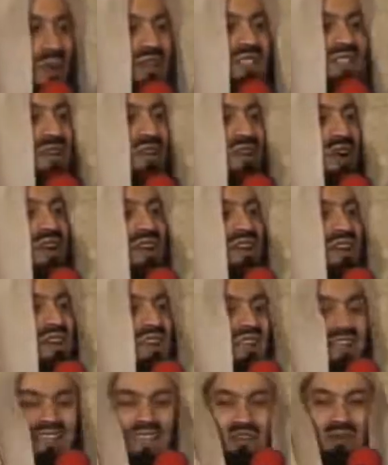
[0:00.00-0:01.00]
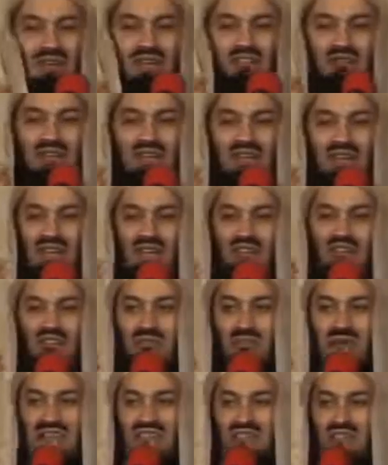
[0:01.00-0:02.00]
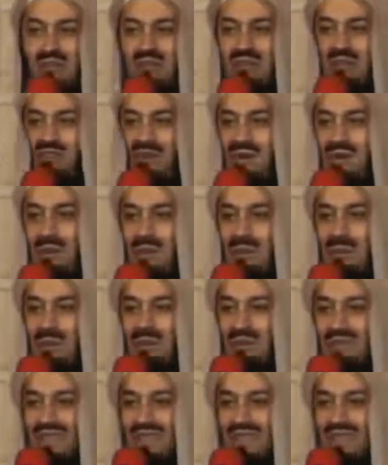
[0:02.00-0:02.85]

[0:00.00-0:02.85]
What an honor. They could have made a lot of money from the Pharaoh.